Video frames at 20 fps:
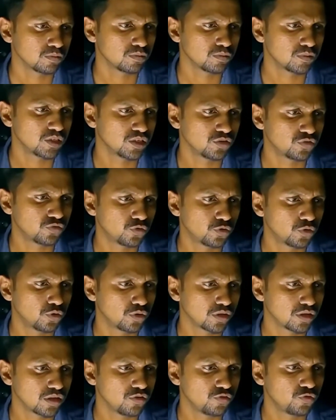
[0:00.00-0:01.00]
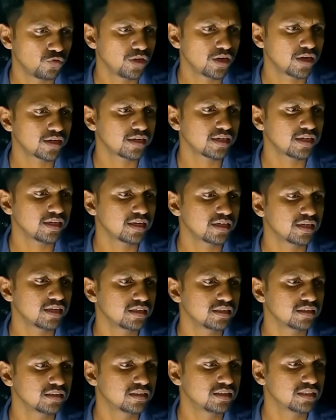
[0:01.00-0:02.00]
Therefore, if you are taking
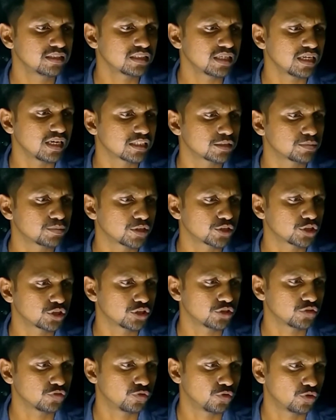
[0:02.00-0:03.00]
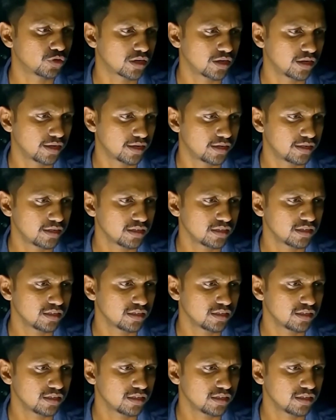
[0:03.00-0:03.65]
this expression for current,